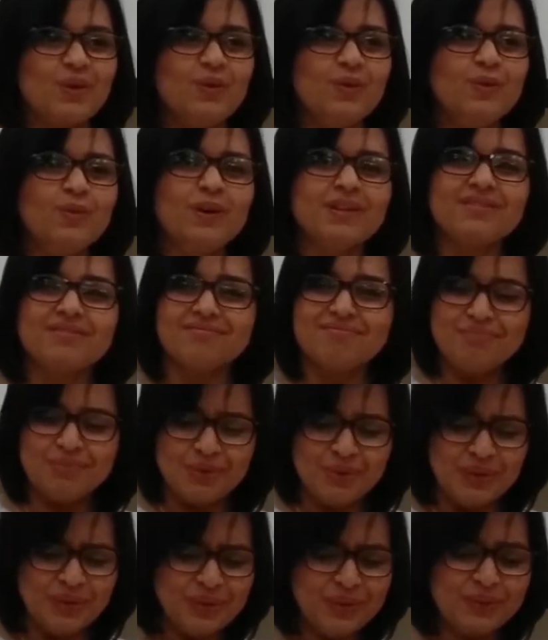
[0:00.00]
who, wa-
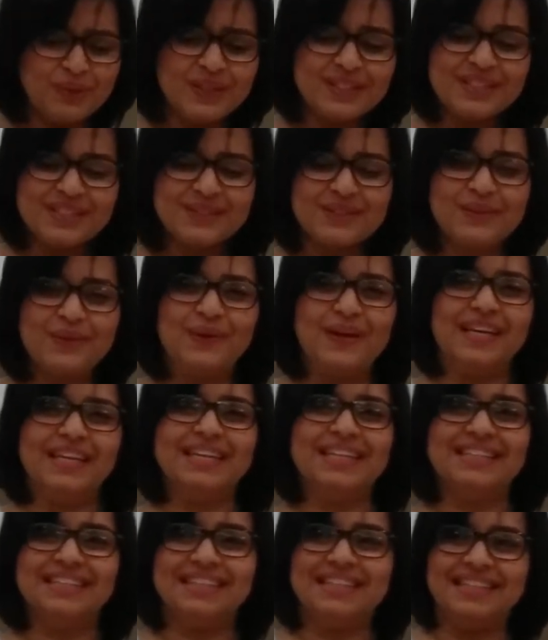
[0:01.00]
who wasn't
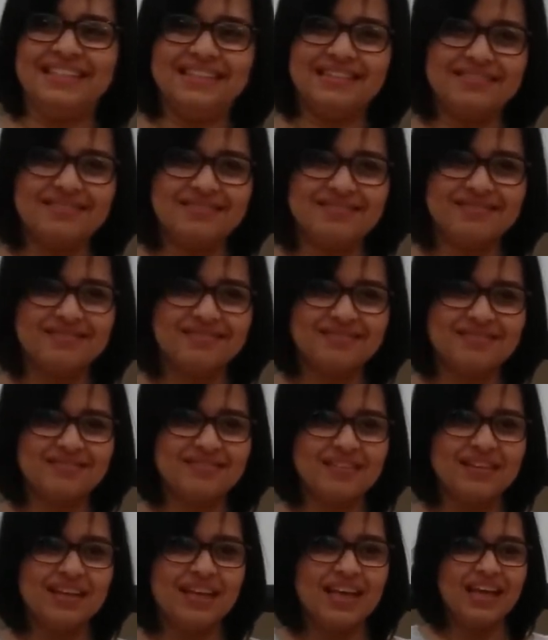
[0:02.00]
quite listening
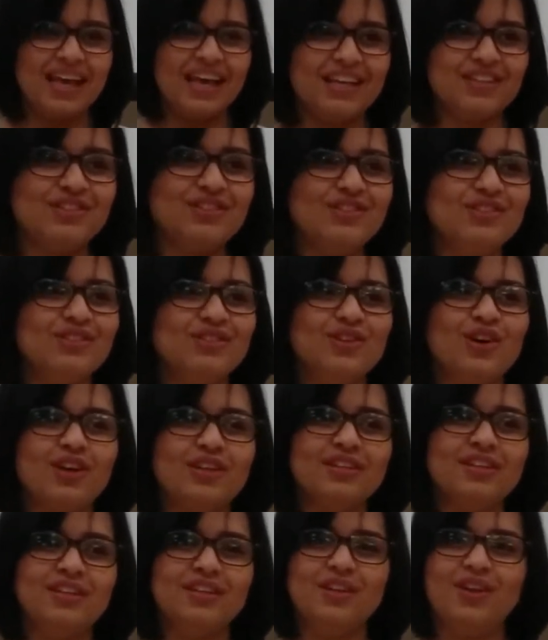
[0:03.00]
and just
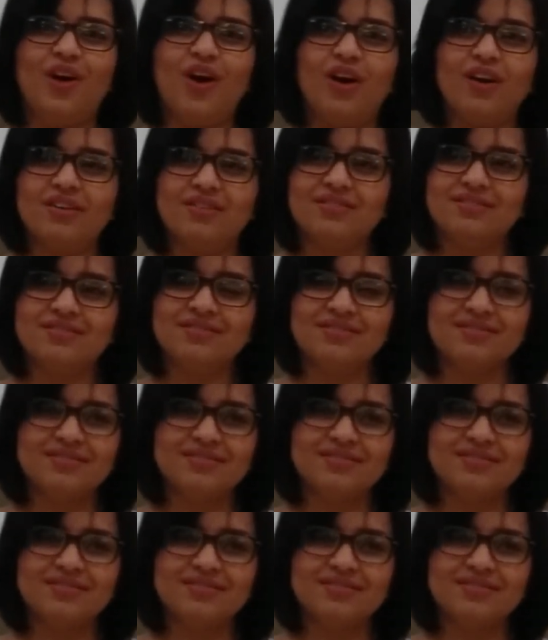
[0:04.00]
nodded along.